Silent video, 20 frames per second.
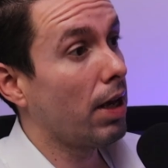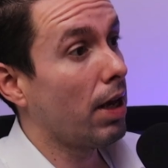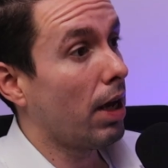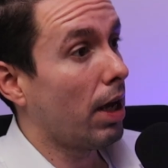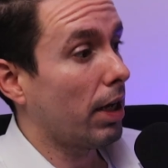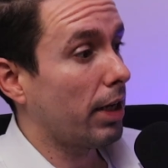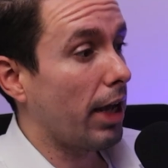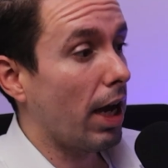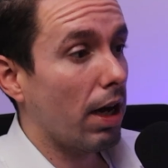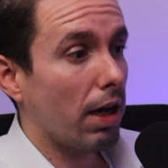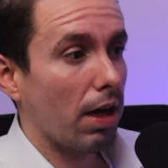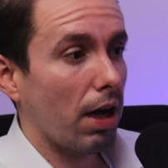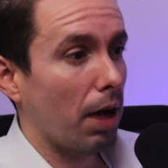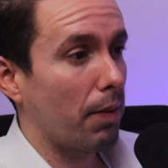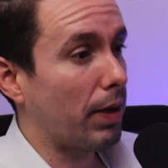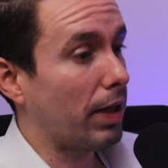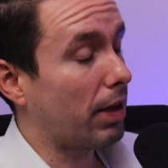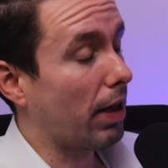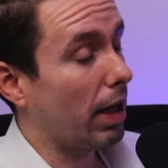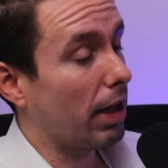Yeah, I
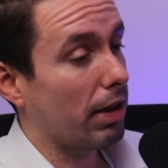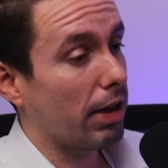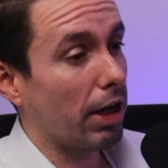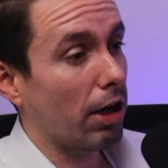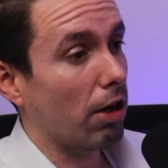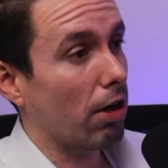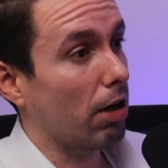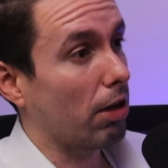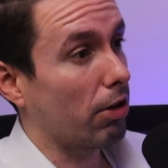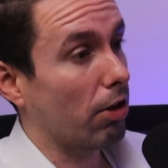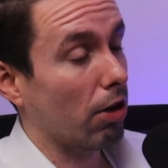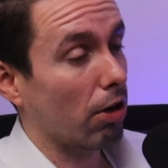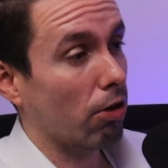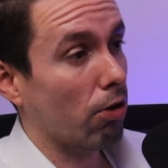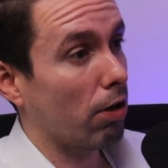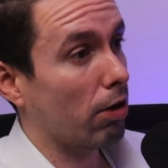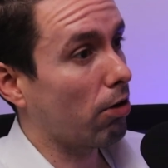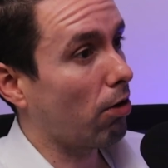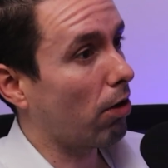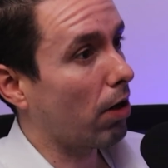mean, they're a
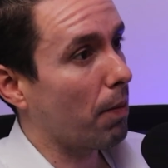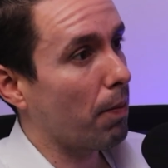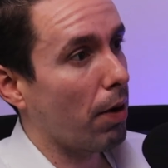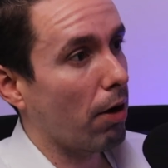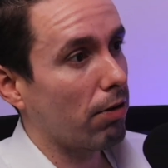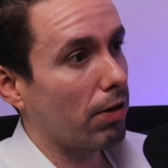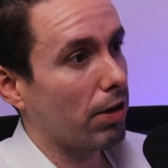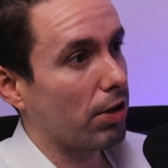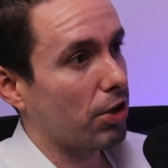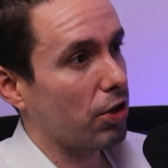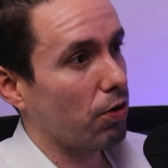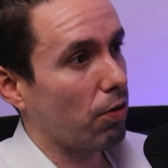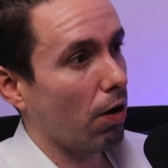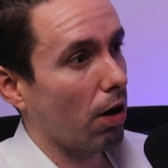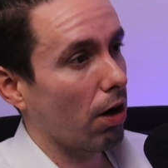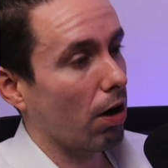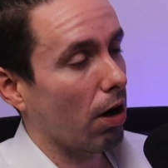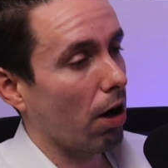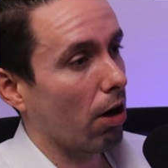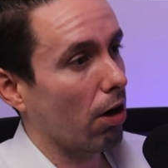critical component to
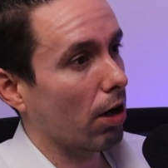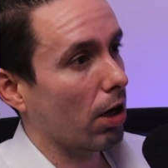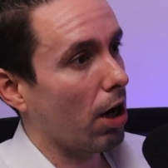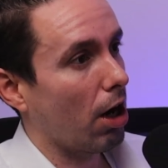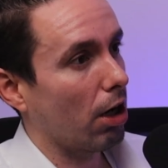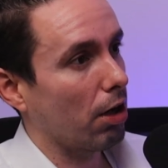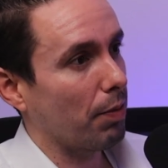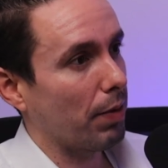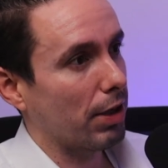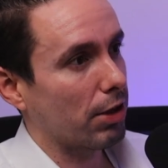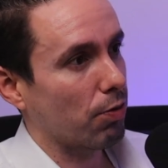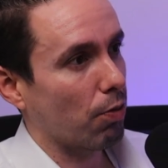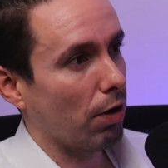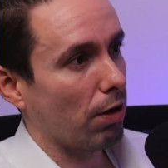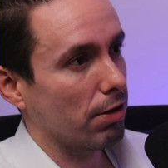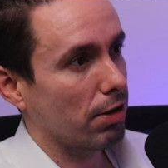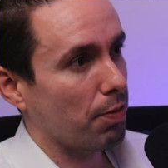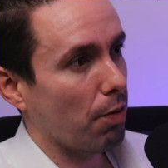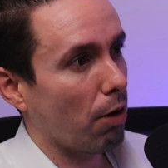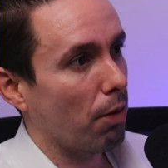our economy as
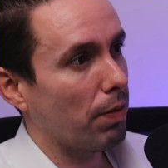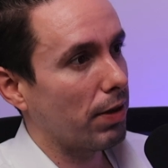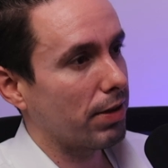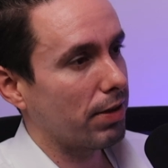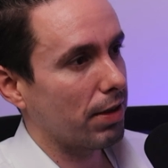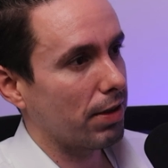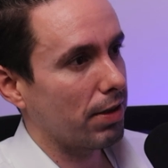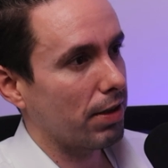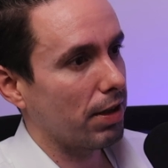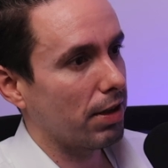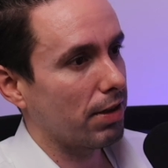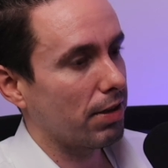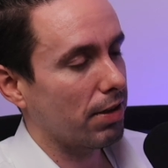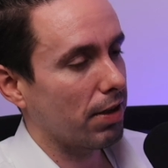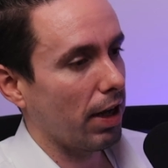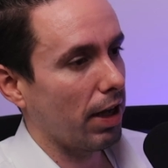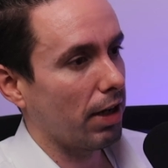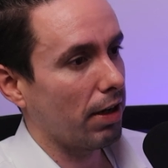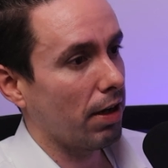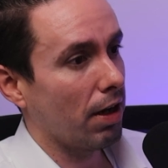well, small businesses,
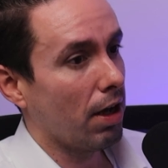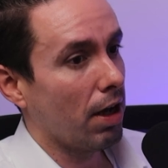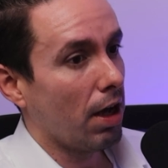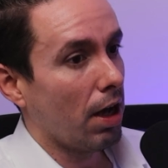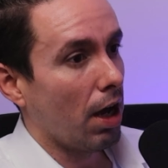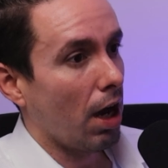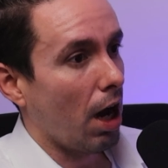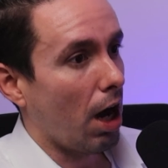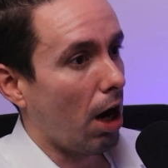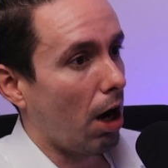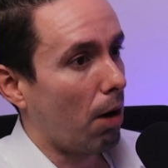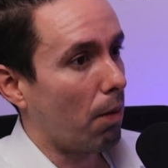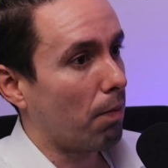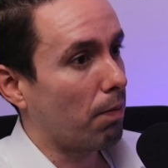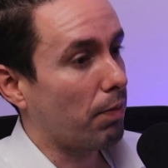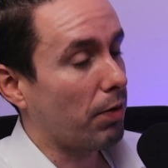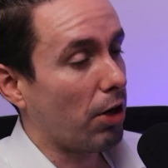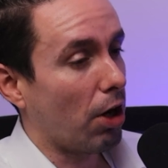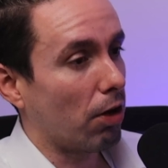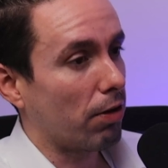and
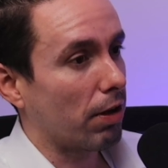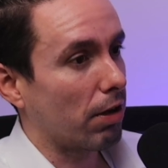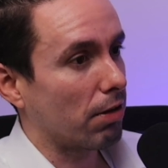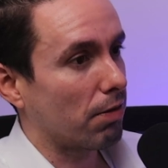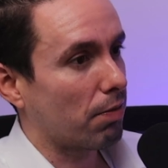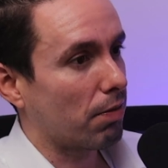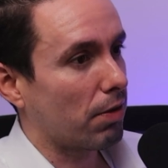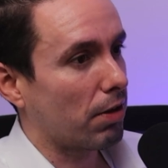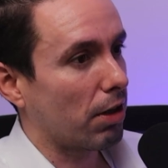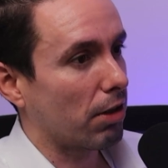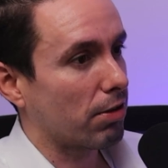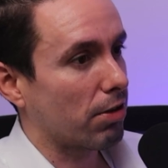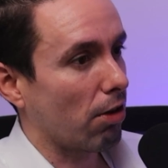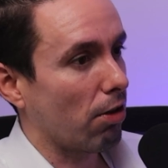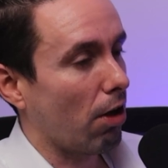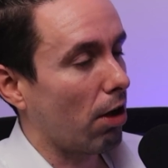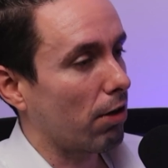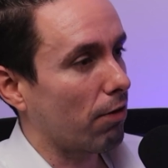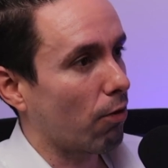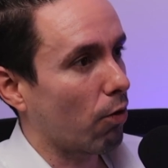there's a
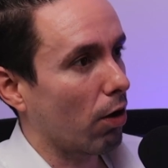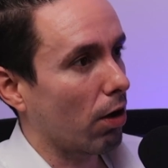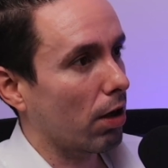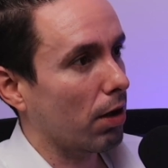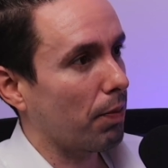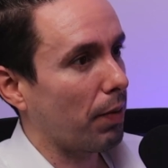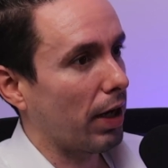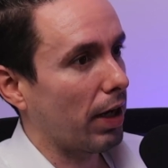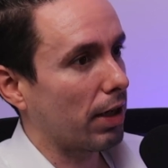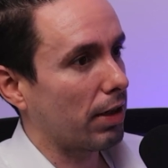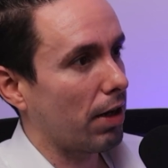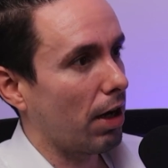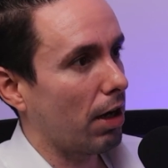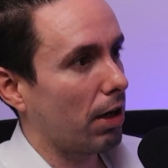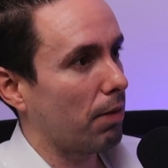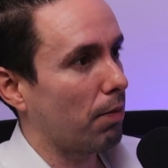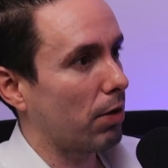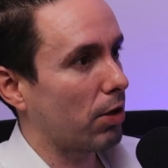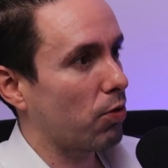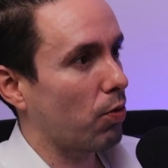lot of work being
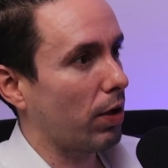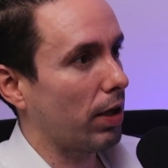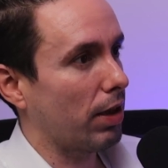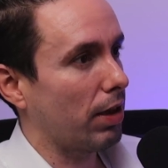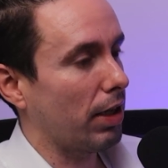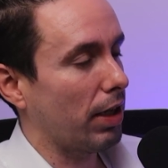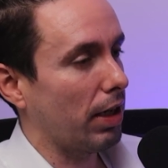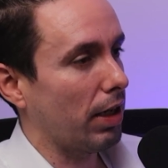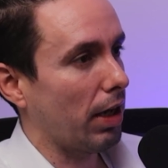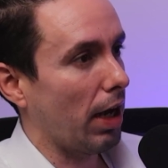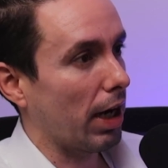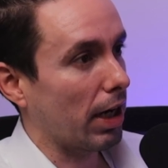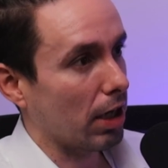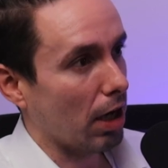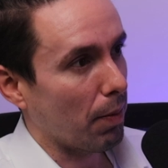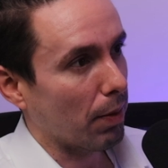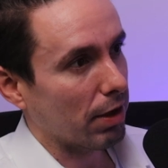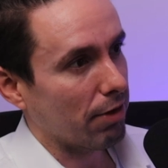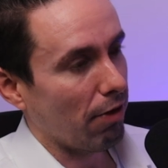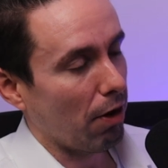done between the
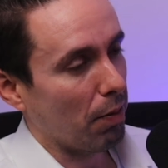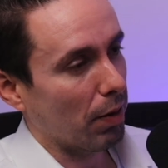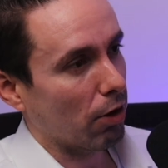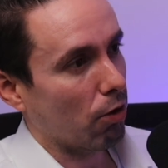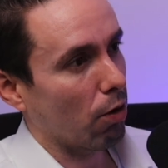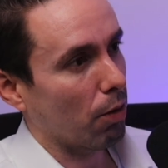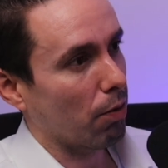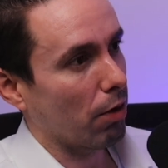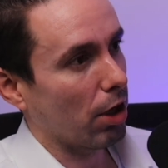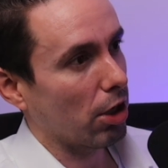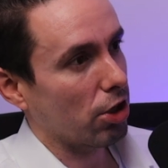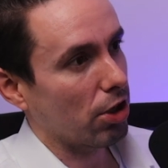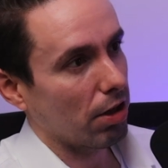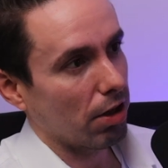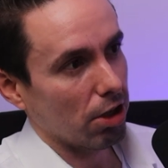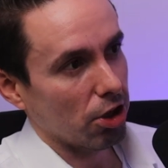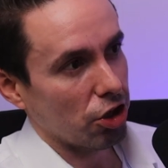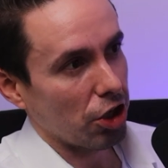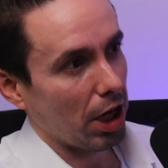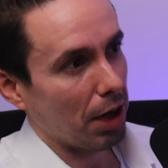Economic Development Corporation
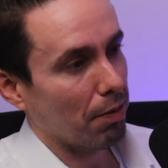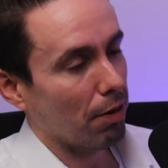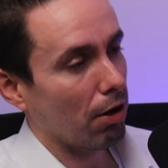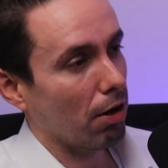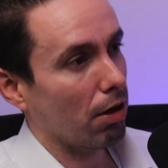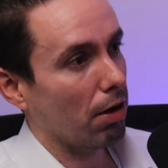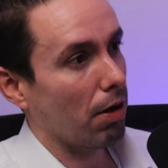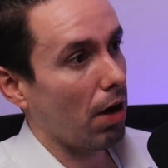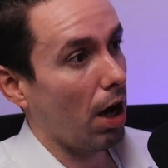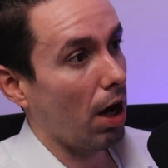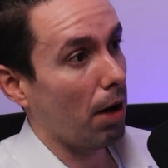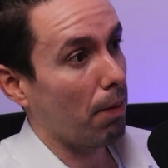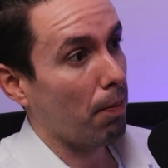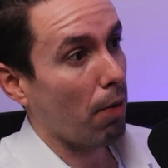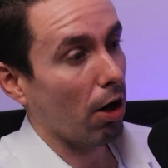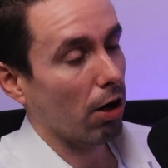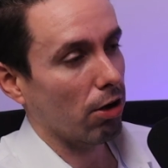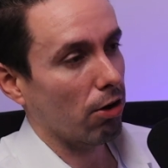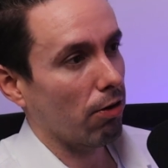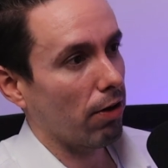and the Chamber
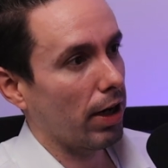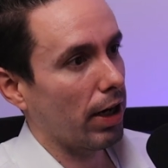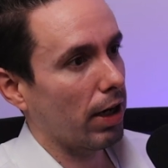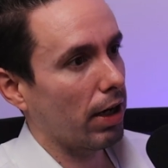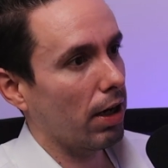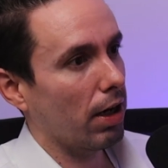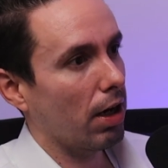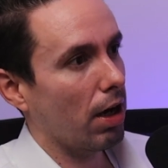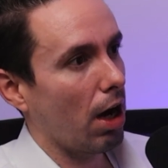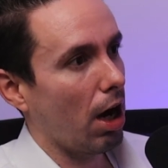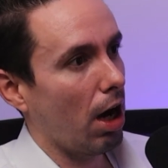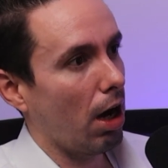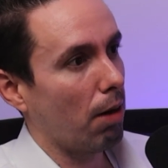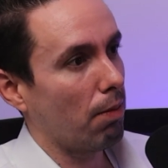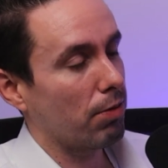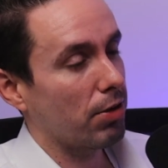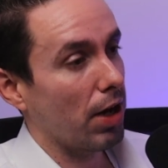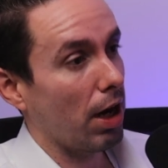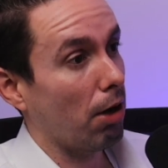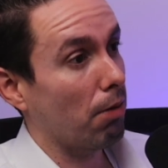
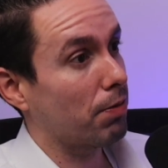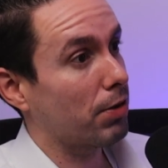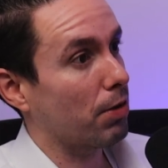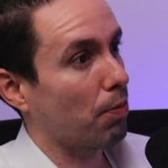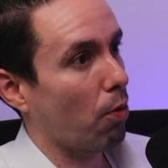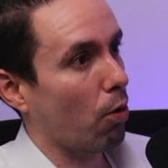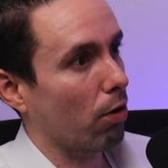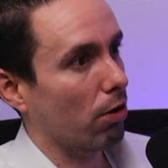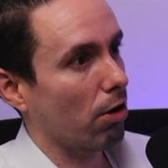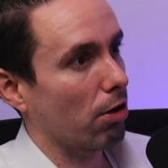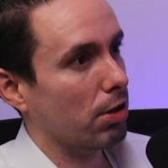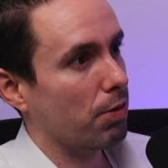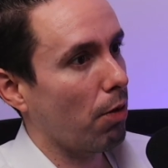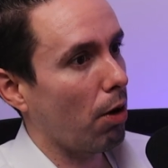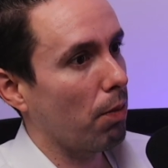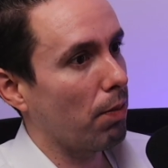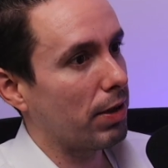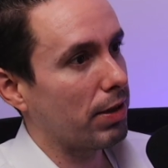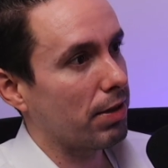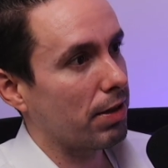partnering to help support our
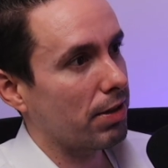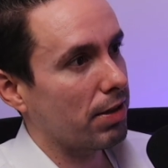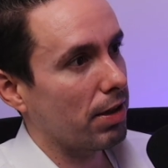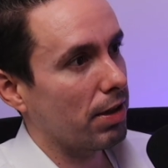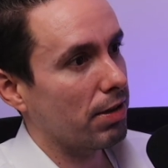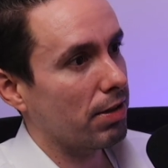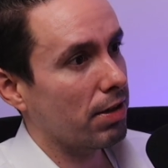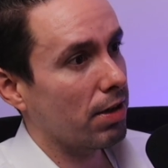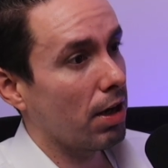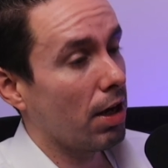small businesses.